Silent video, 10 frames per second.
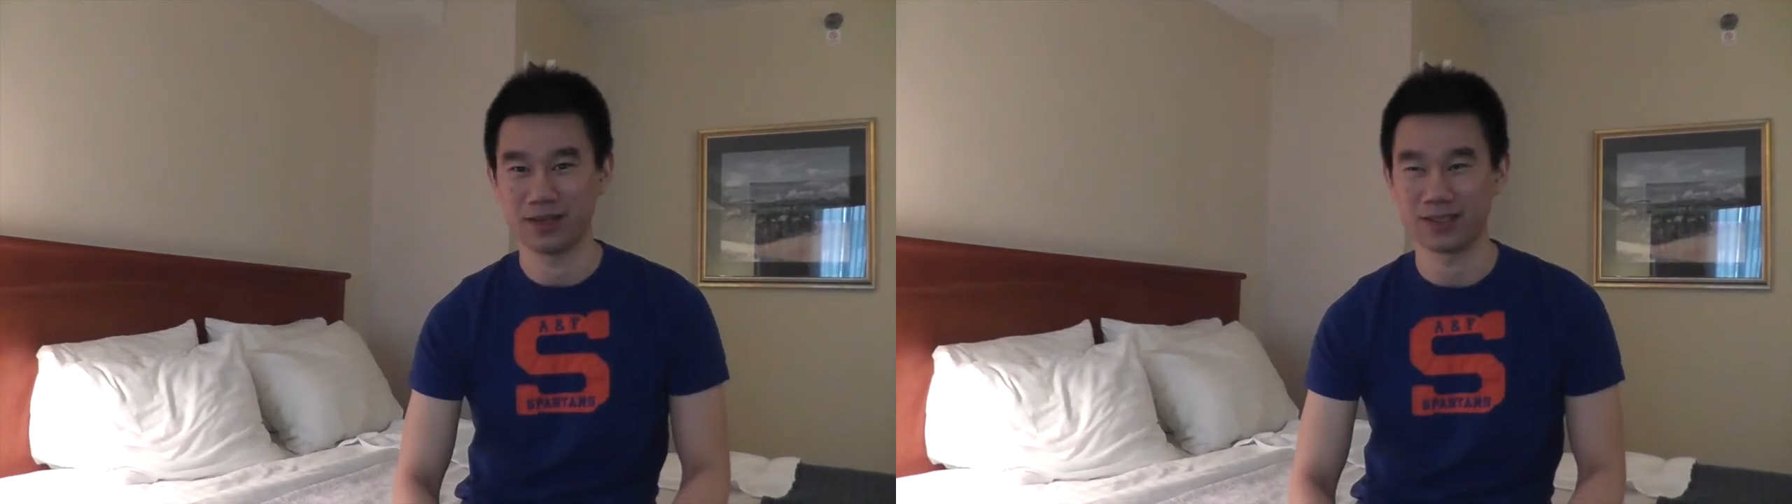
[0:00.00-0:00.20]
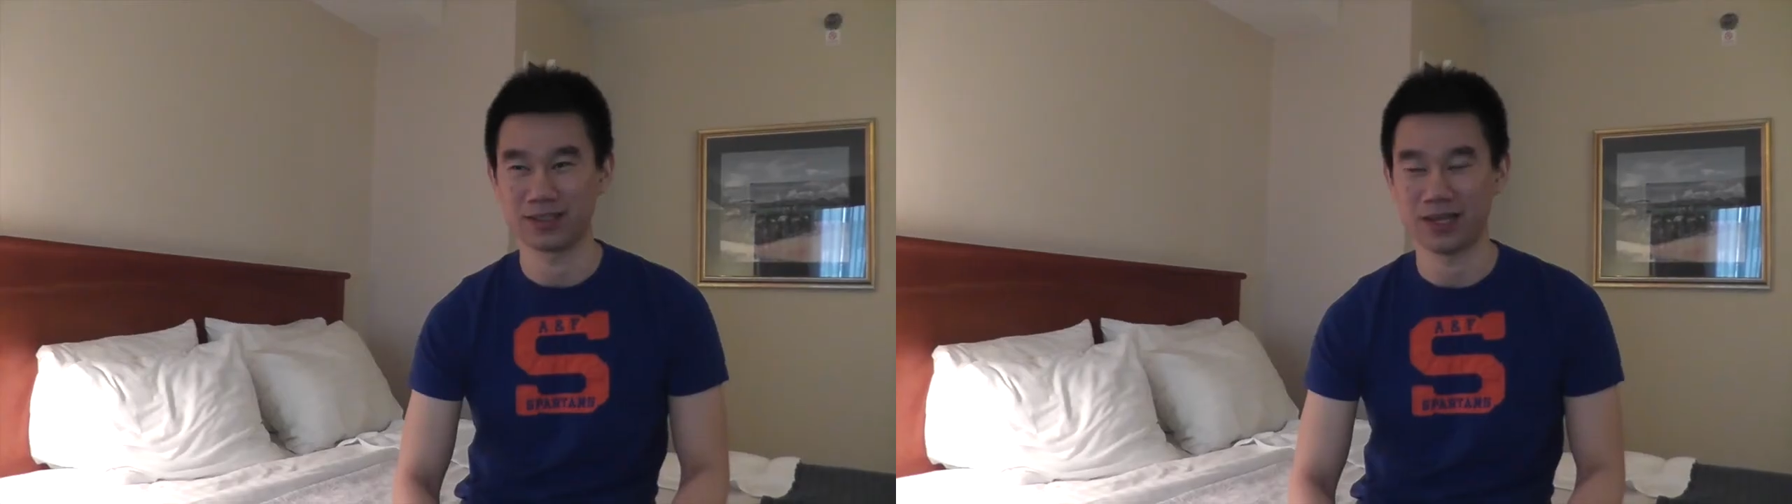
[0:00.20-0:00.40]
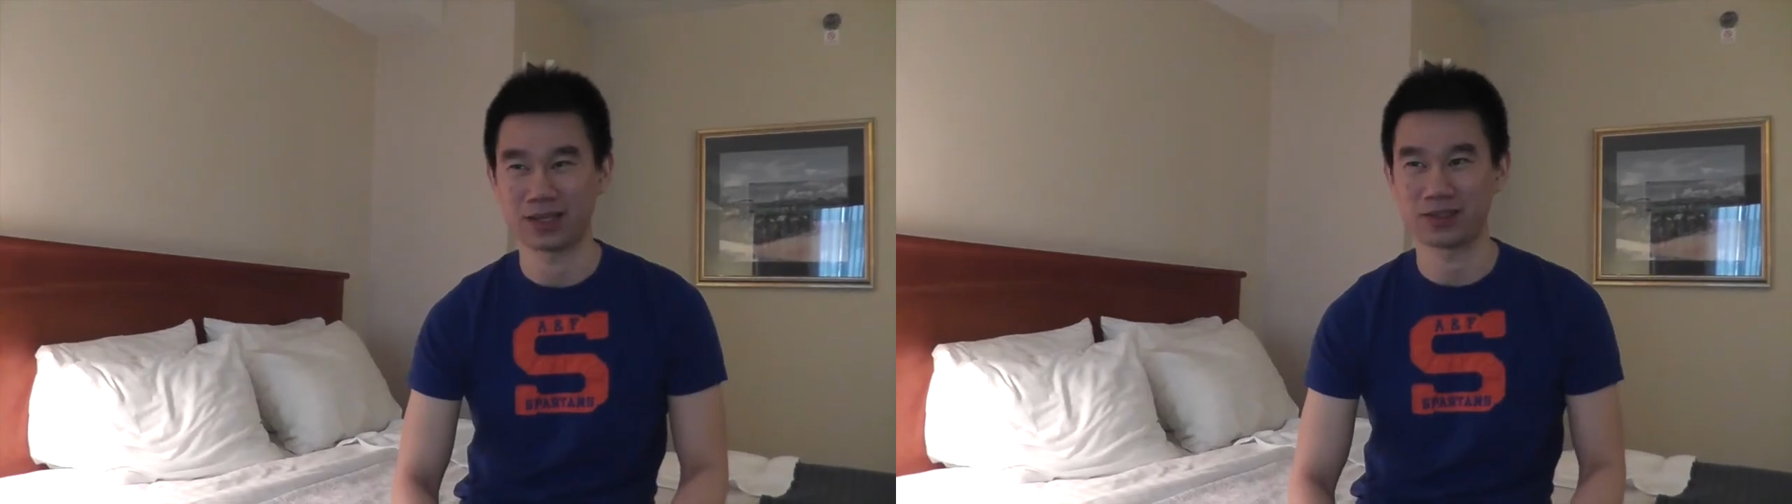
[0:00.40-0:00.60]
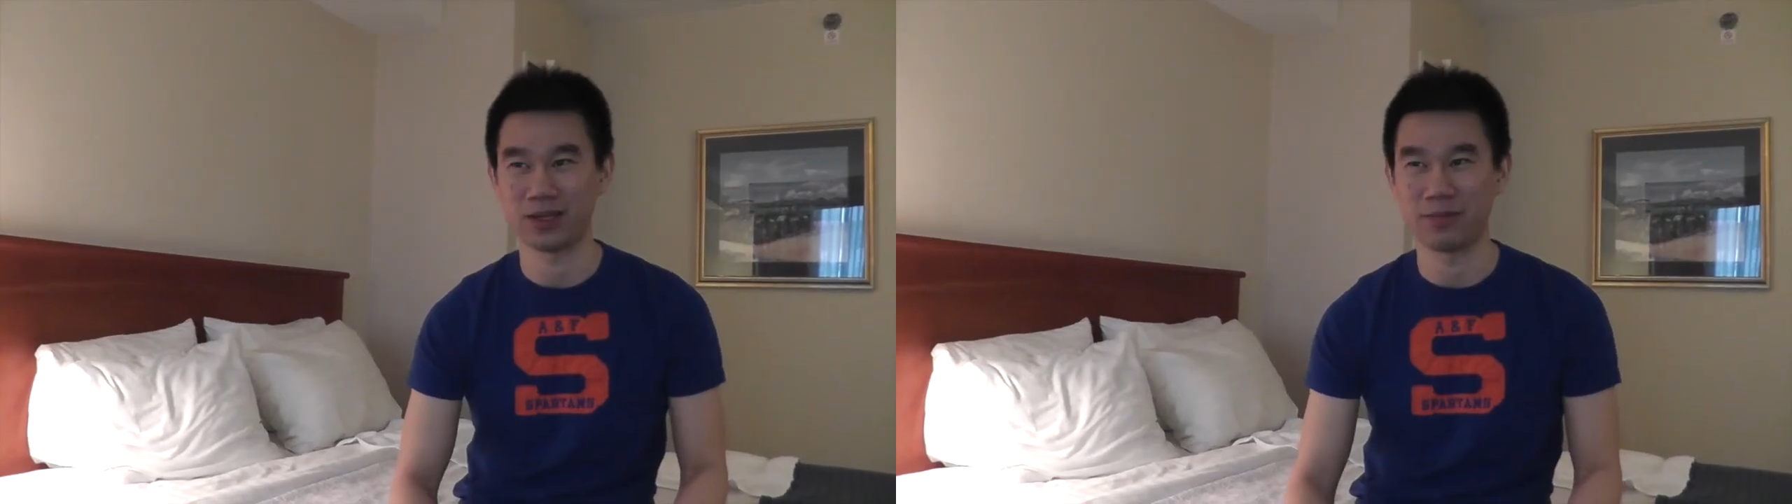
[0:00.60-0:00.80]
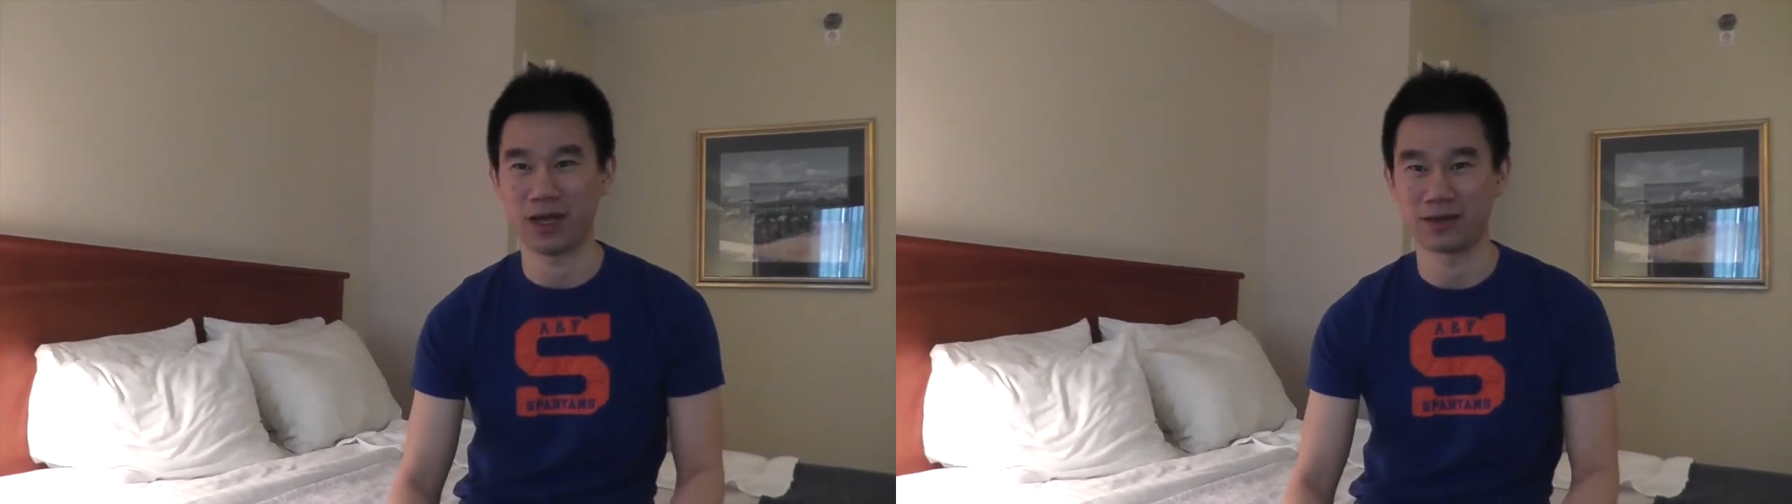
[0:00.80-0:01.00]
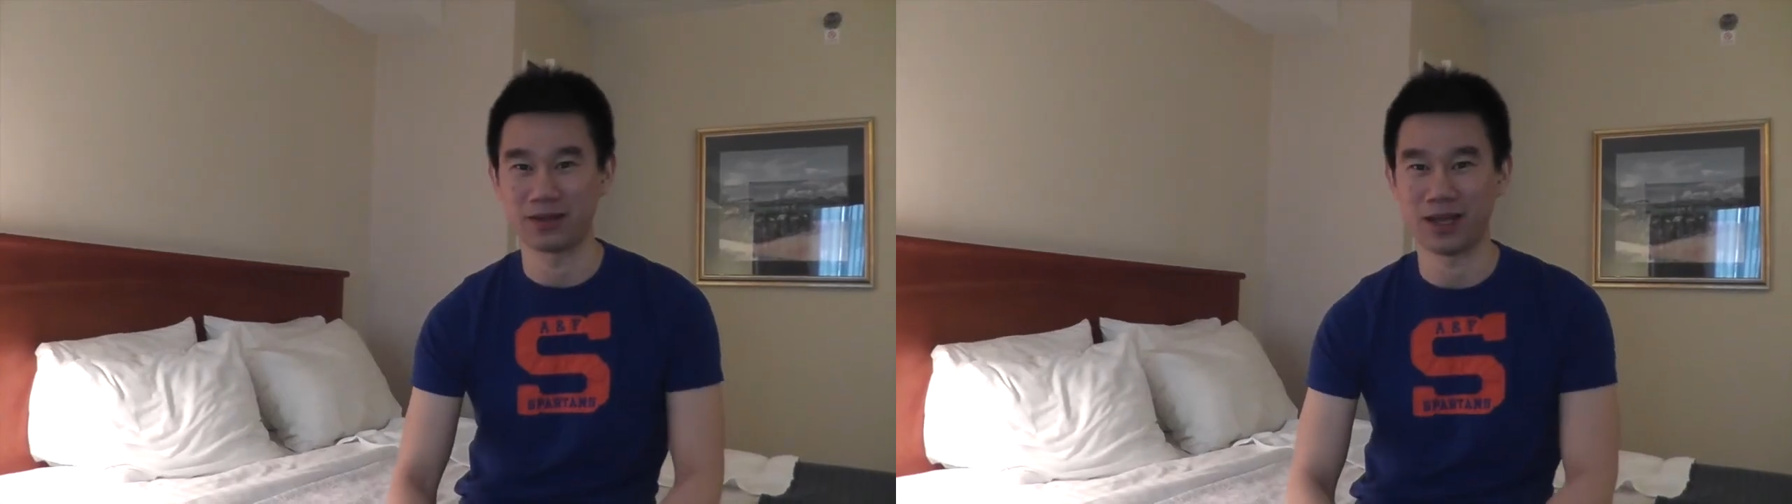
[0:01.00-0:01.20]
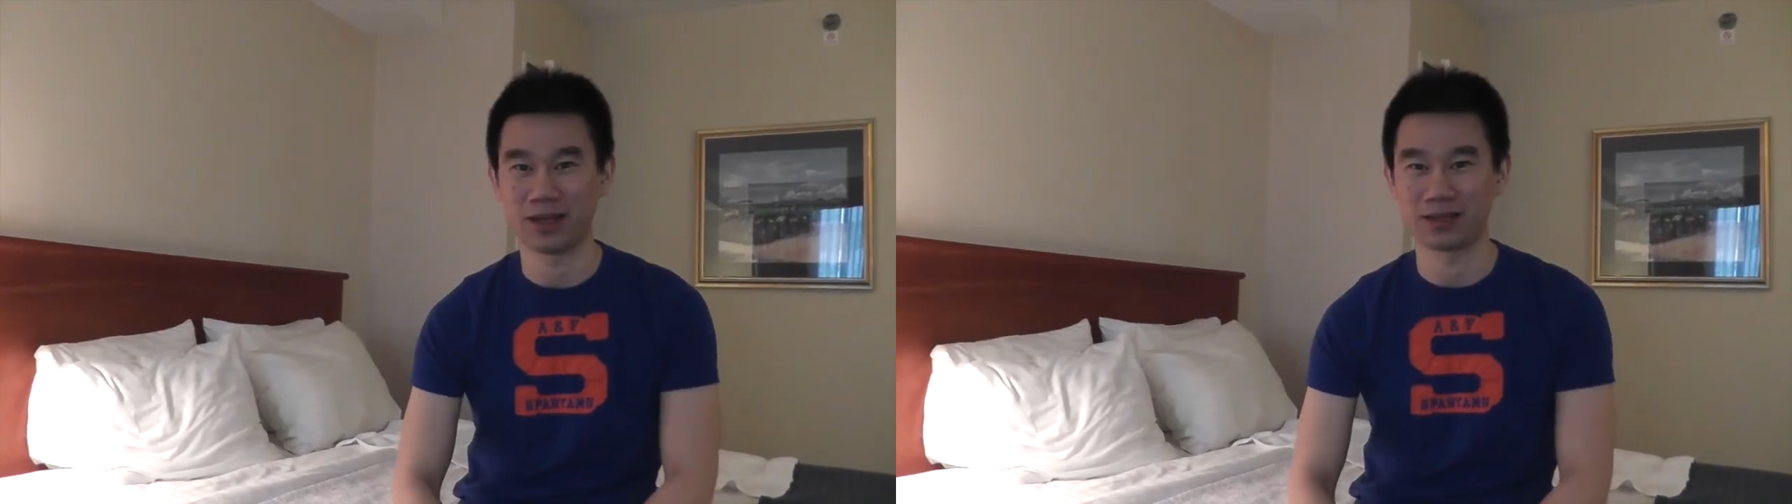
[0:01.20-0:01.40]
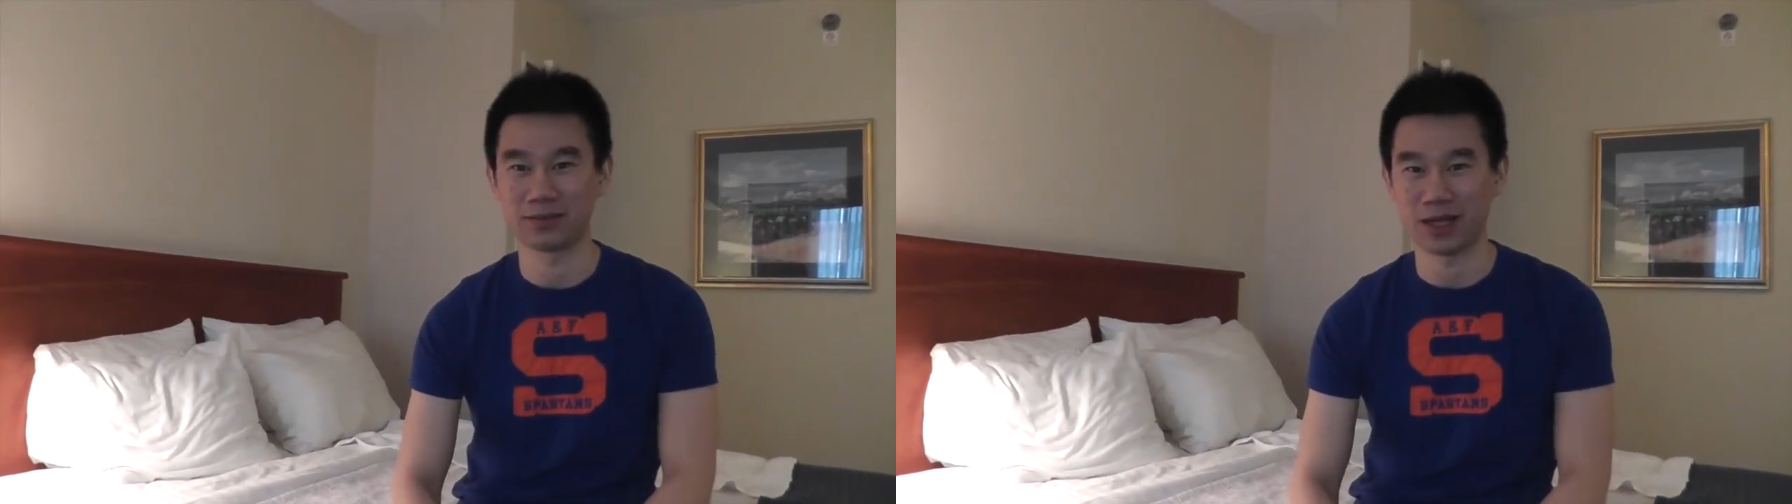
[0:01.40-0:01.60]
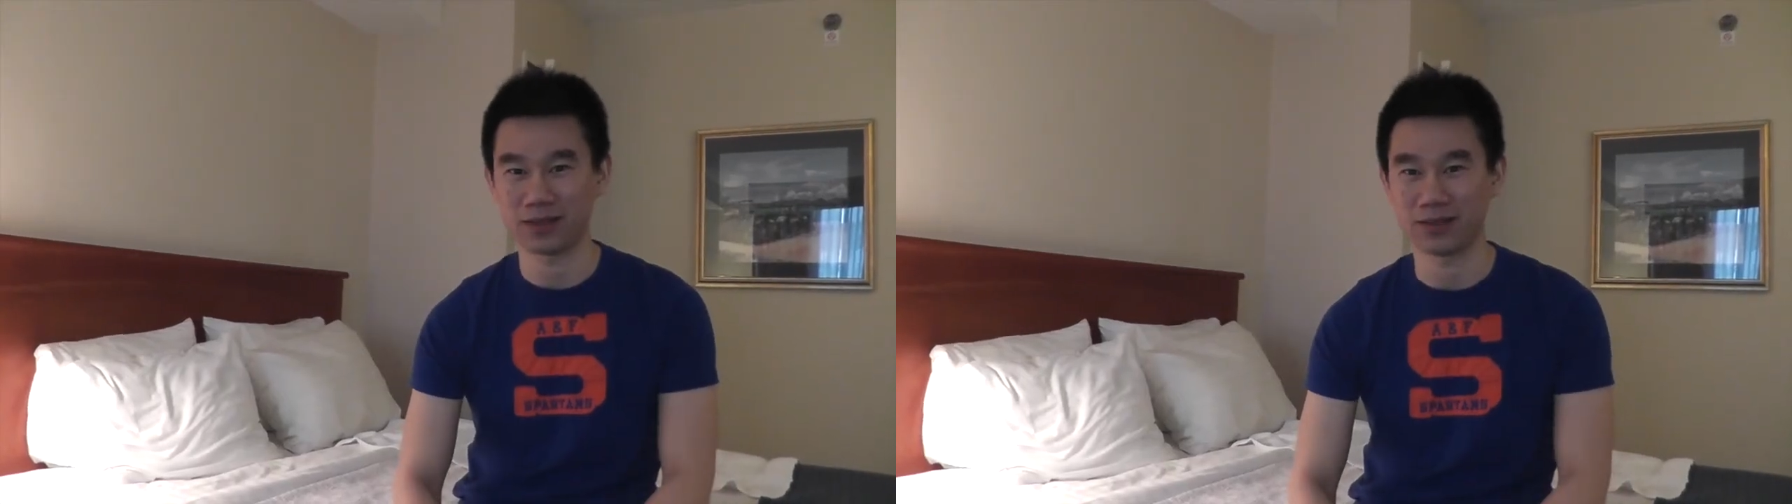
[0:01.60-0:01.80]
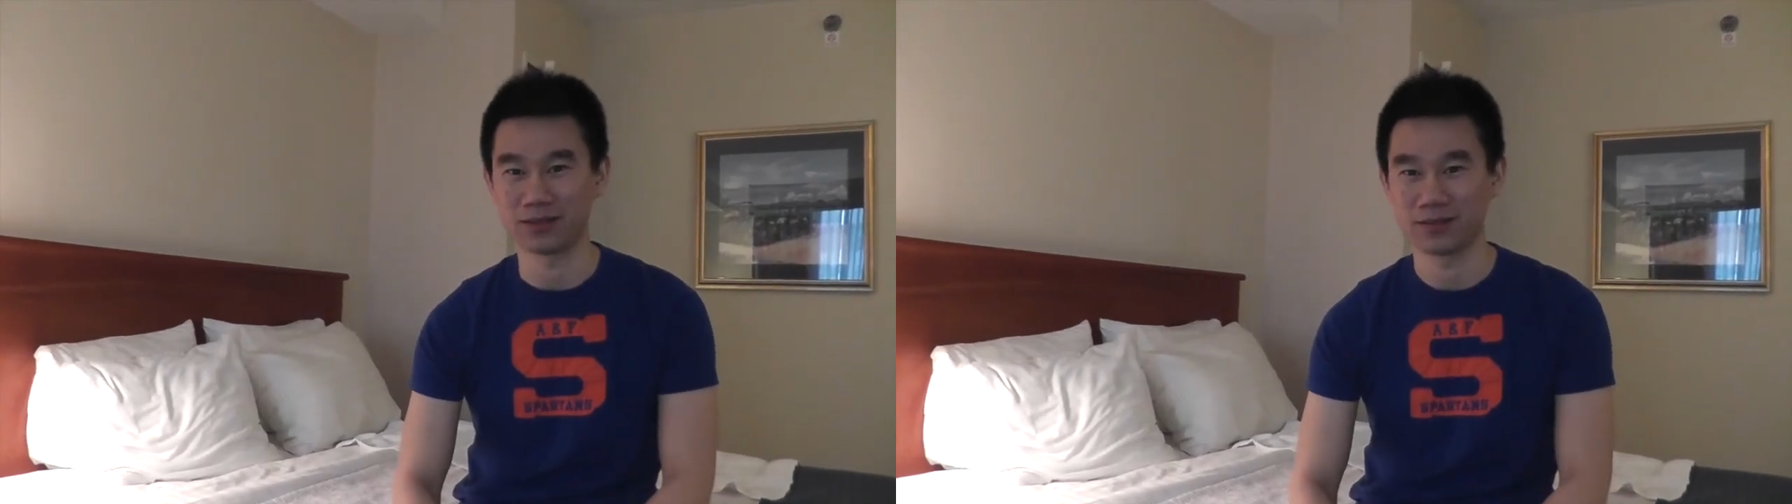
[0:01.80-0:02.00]
It's actually better than I
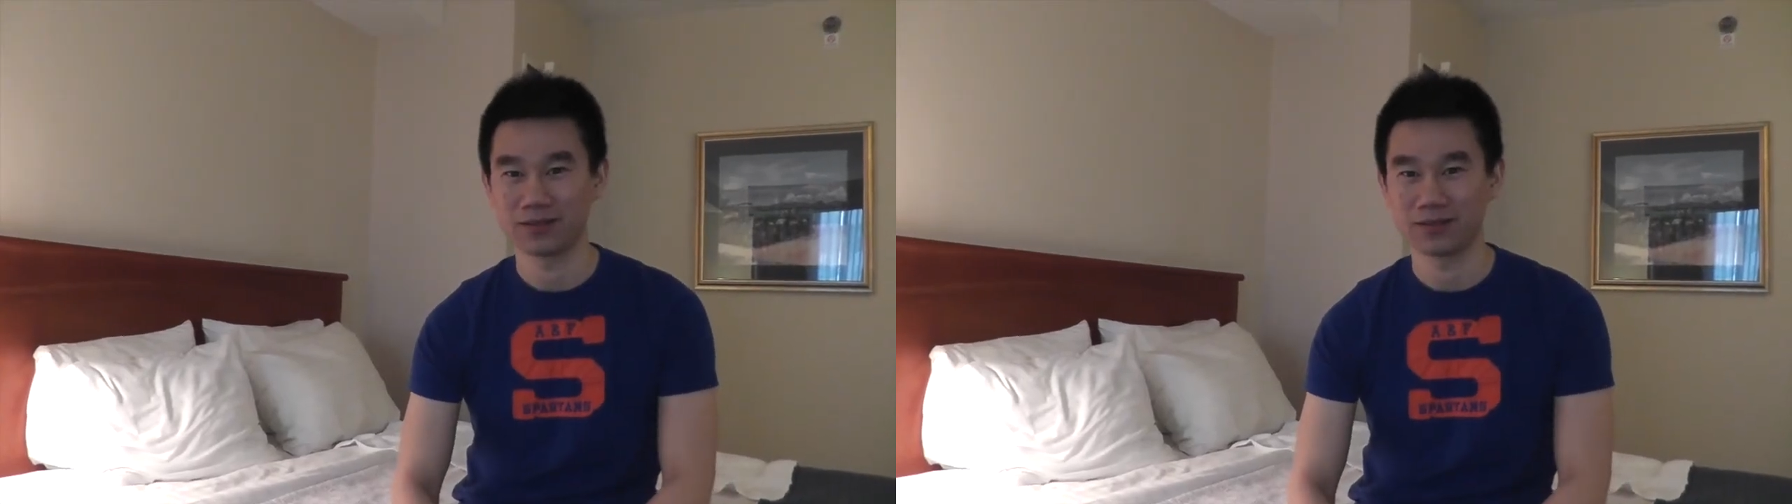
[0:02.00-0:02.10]
expected.